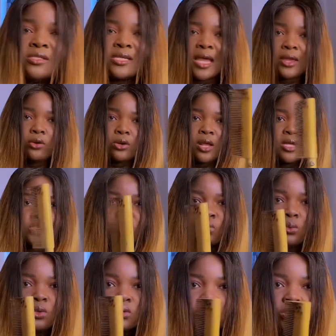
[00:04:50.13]
iron as
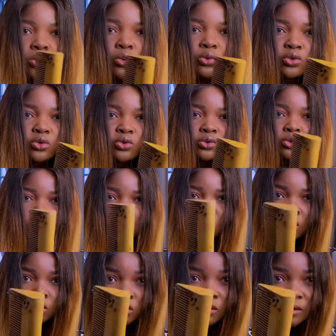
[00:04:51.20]
well. So, oosh,
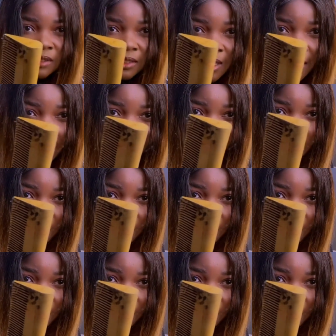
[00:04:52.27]
do you see that?